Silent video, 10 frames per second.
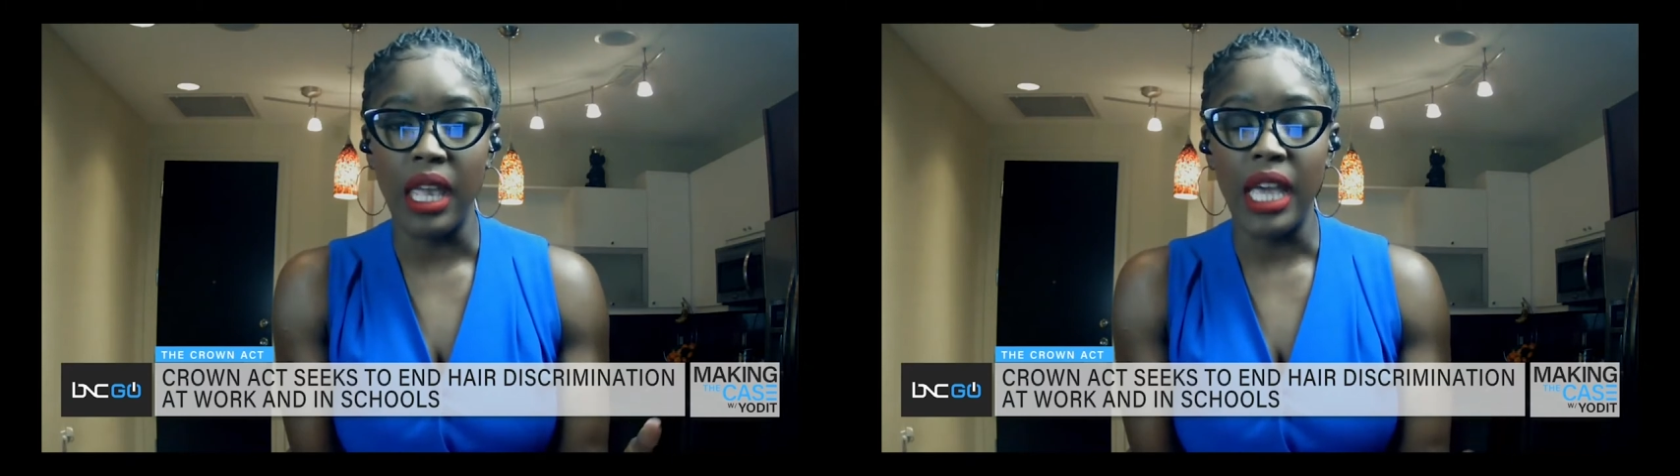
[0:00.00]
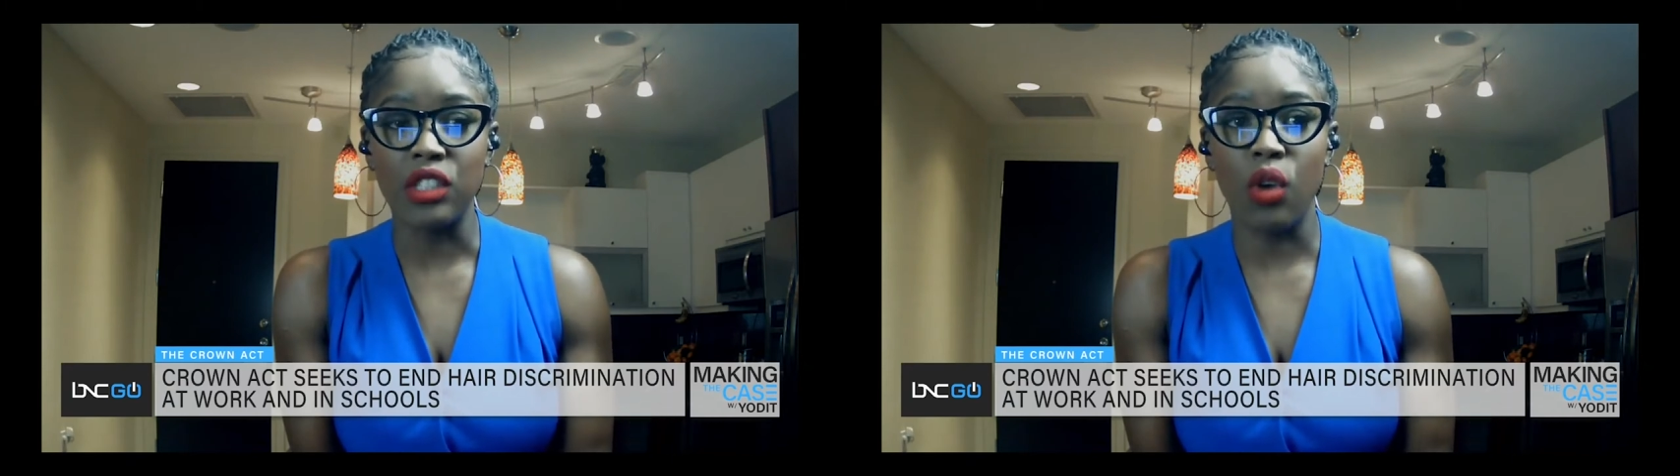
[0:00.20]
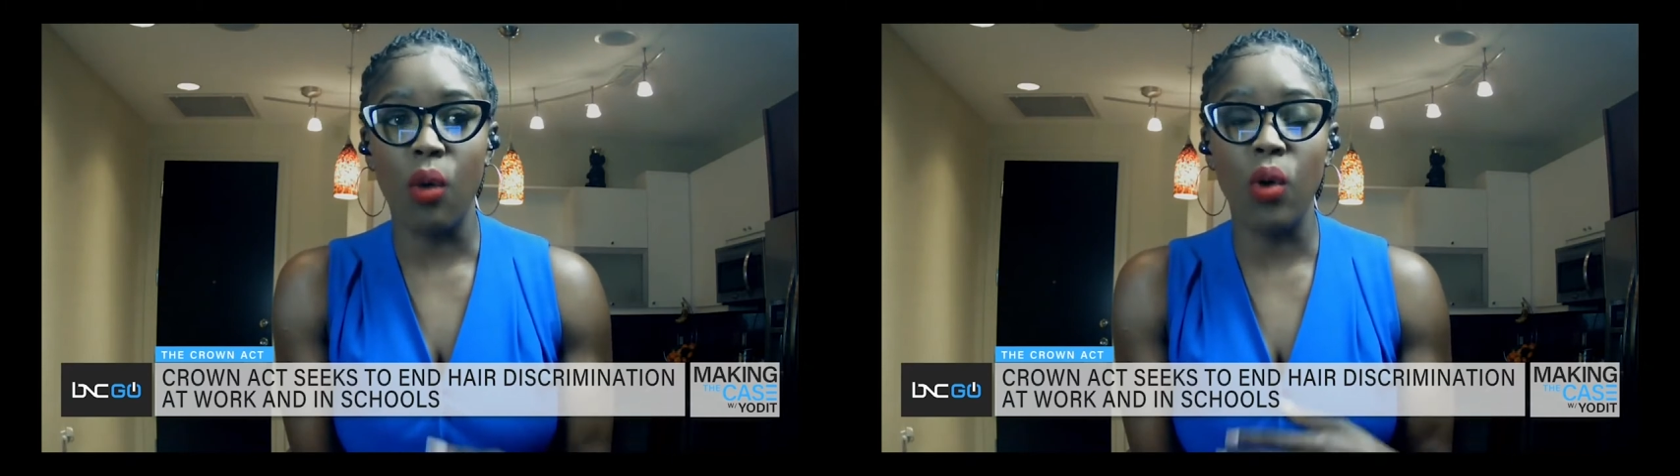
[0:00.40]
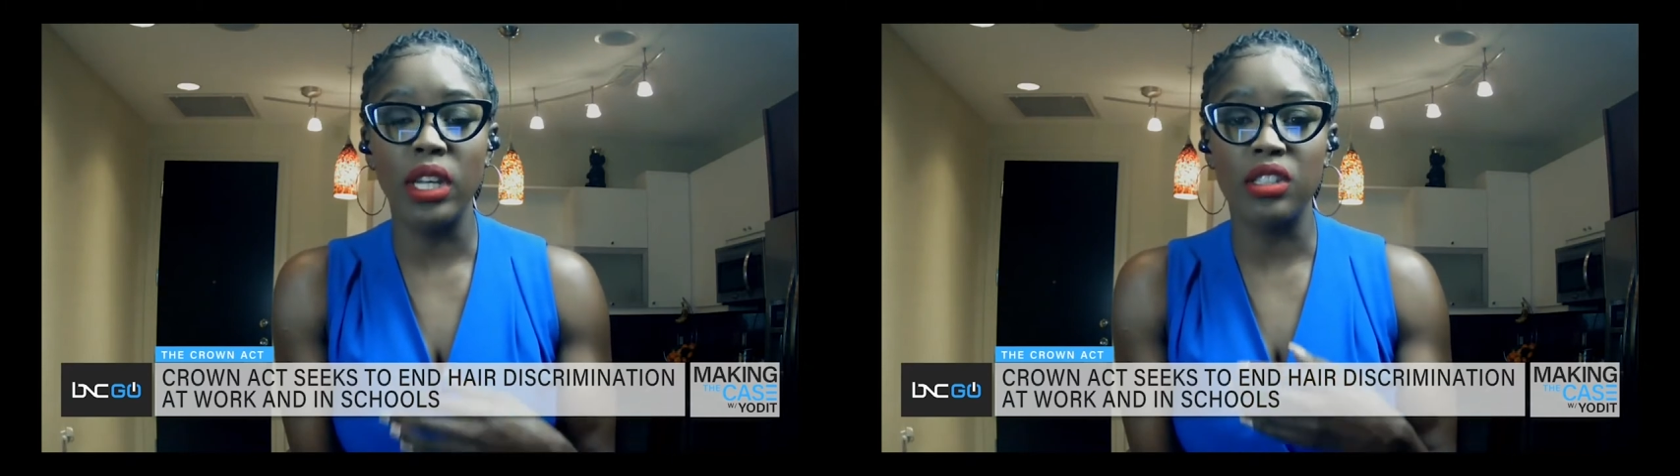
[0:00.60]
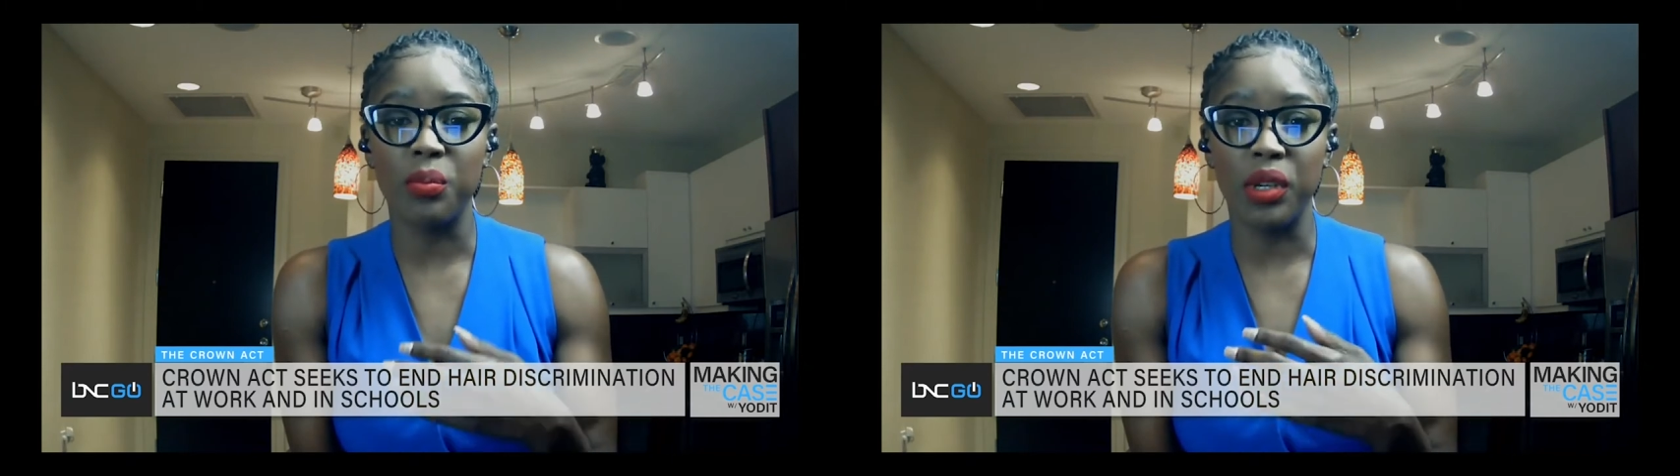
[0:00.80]
And so I
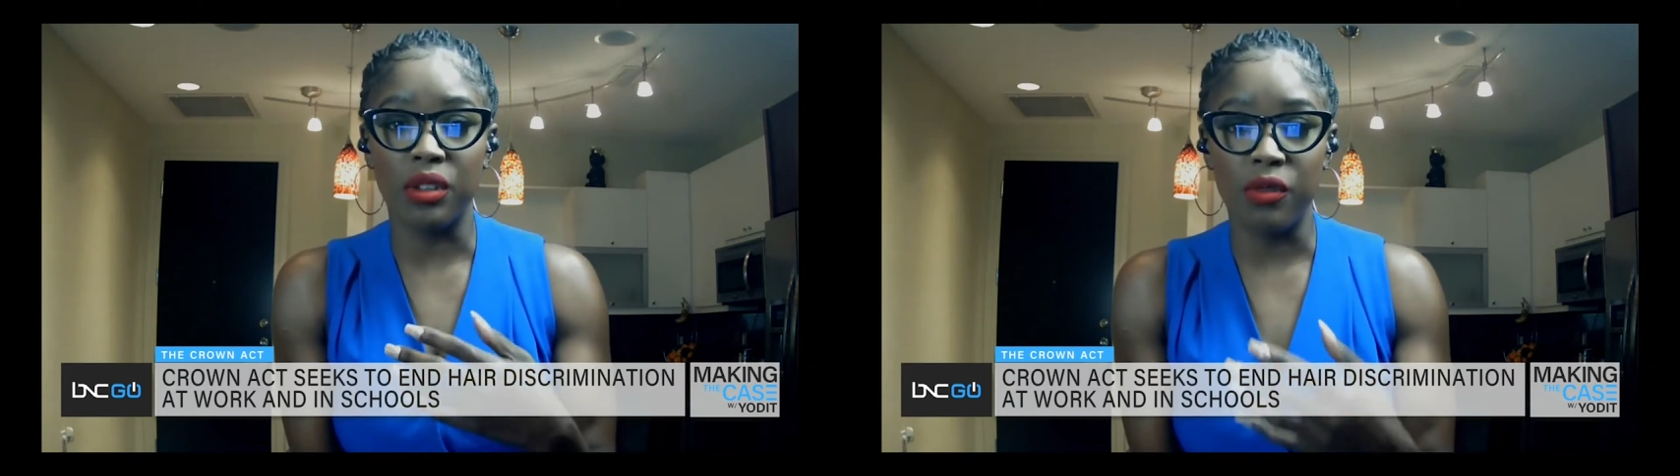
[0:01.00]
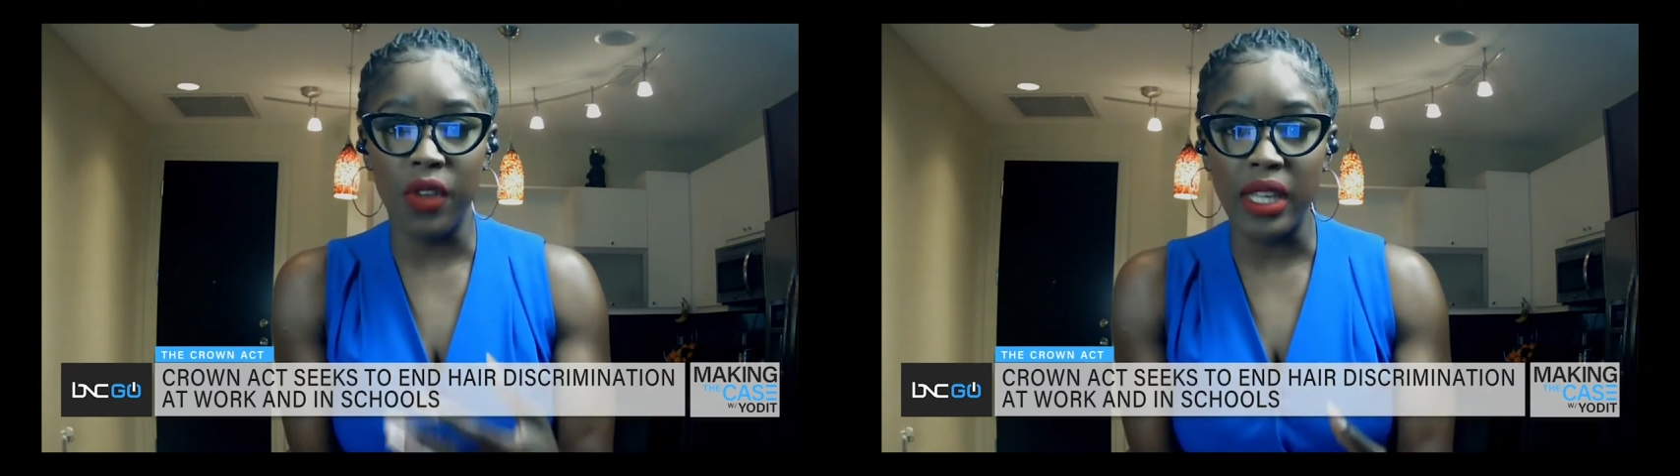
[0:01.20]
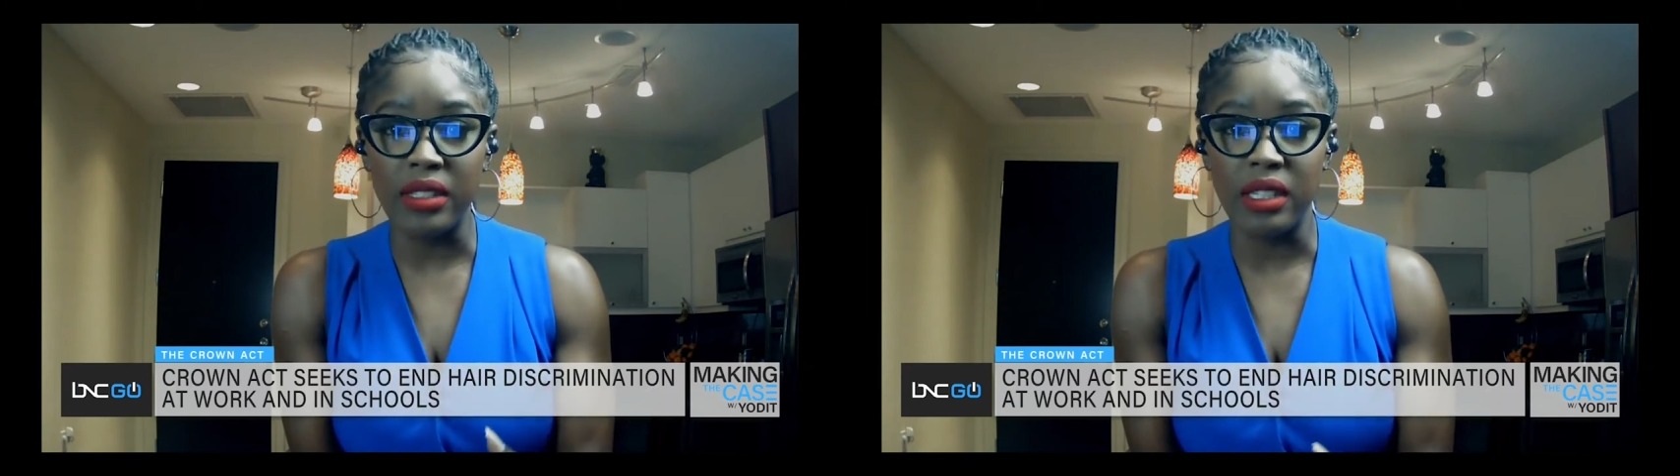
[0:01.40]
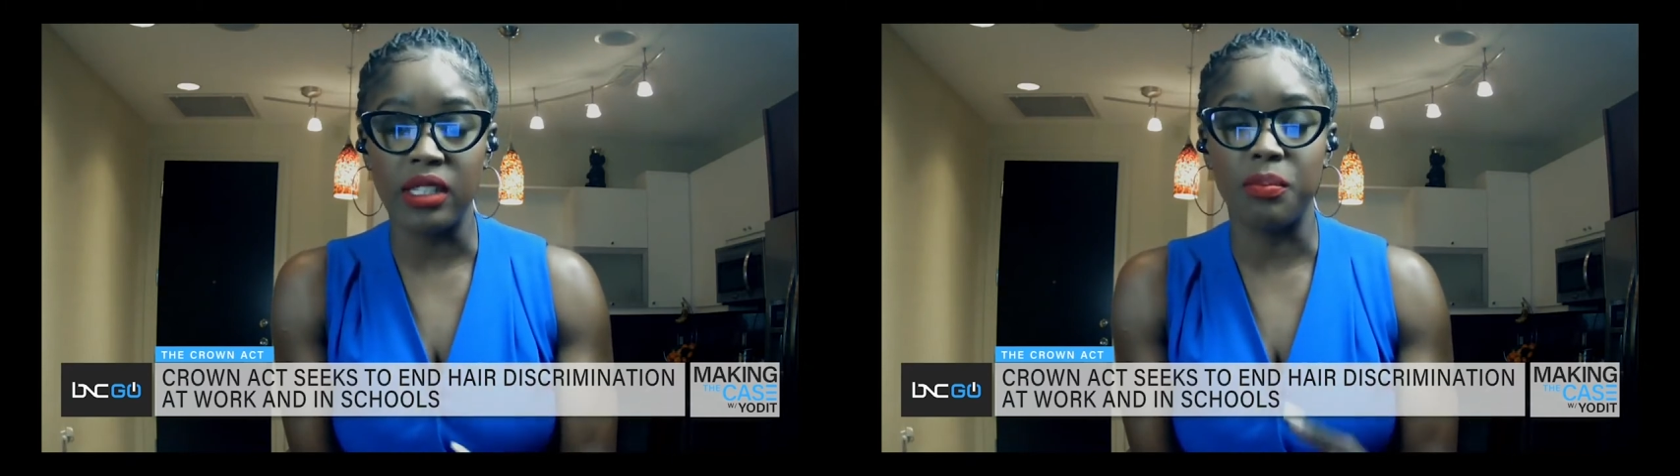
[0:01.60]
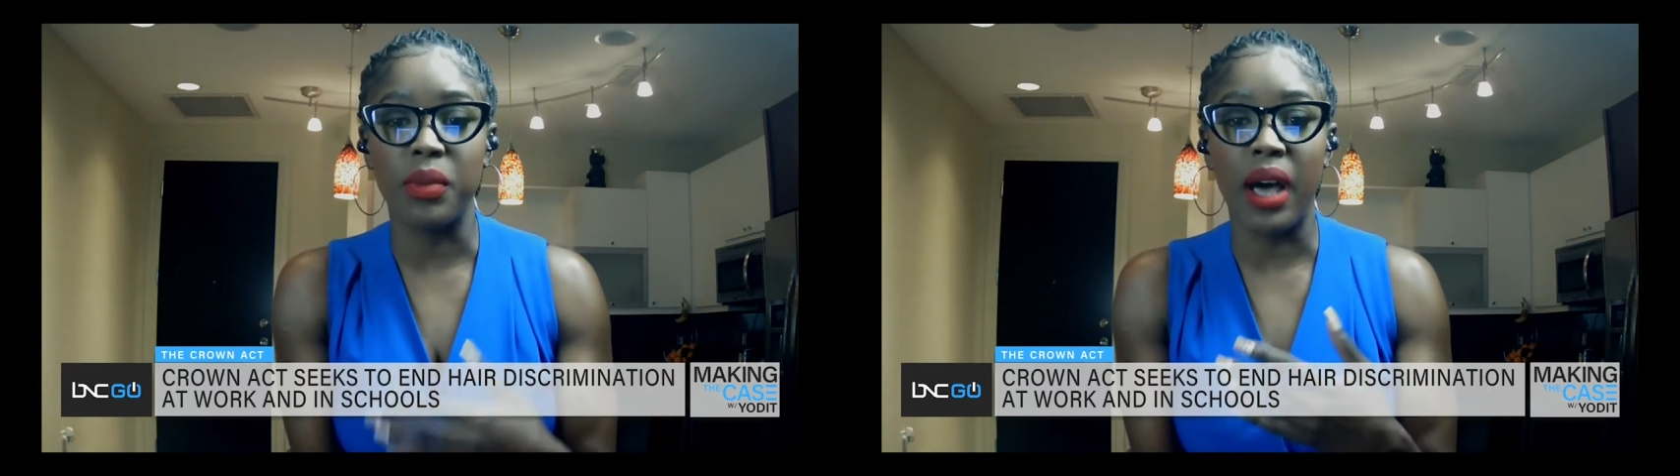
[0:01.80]
wanted to put
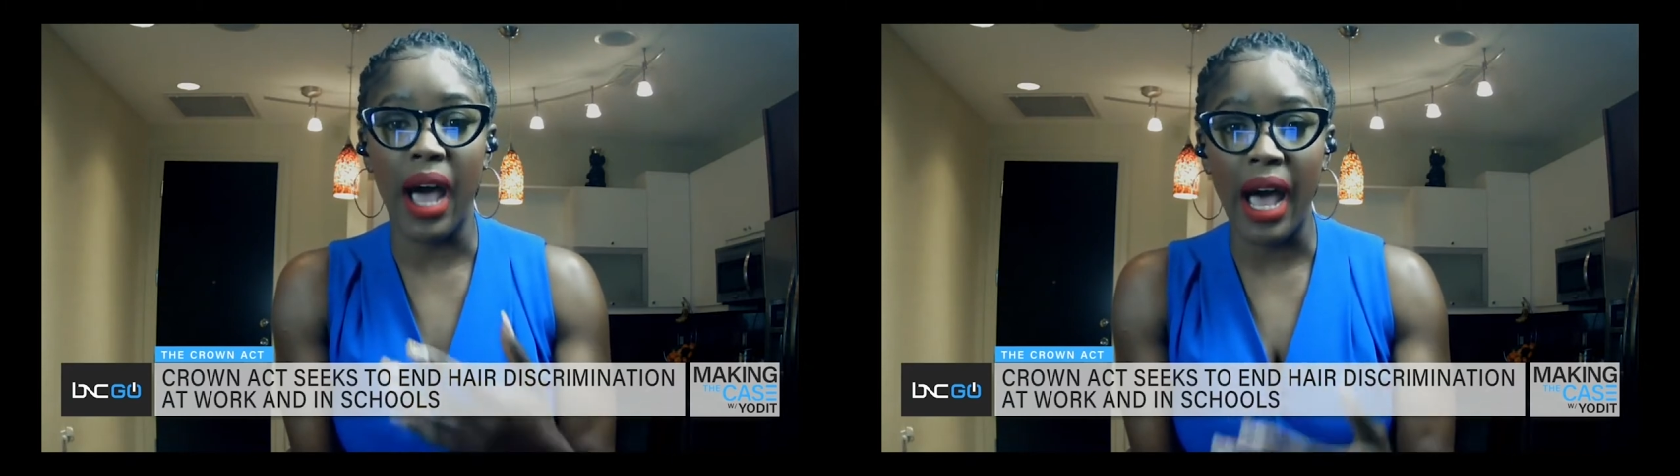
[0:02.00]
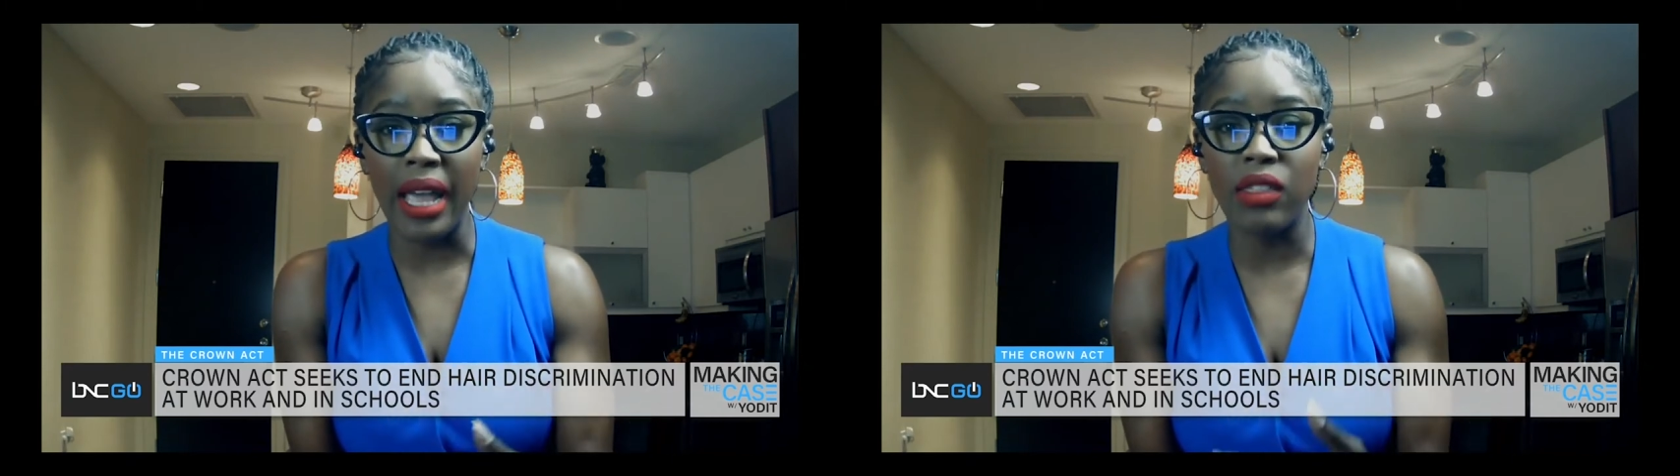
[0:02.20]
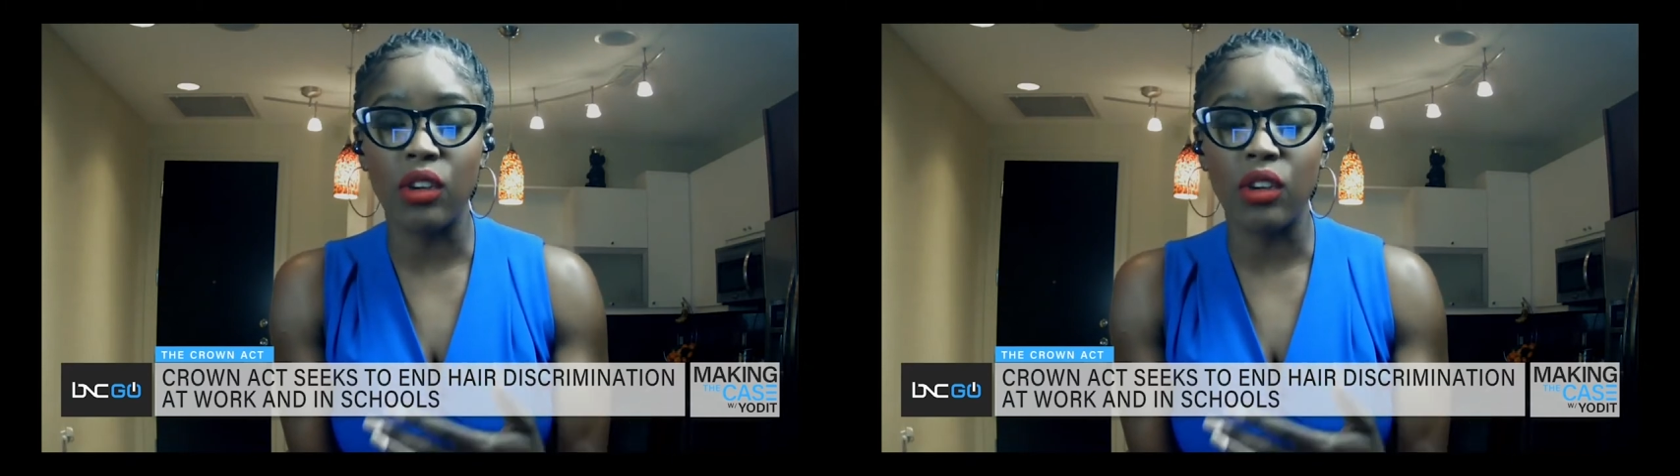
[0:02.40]
faces behind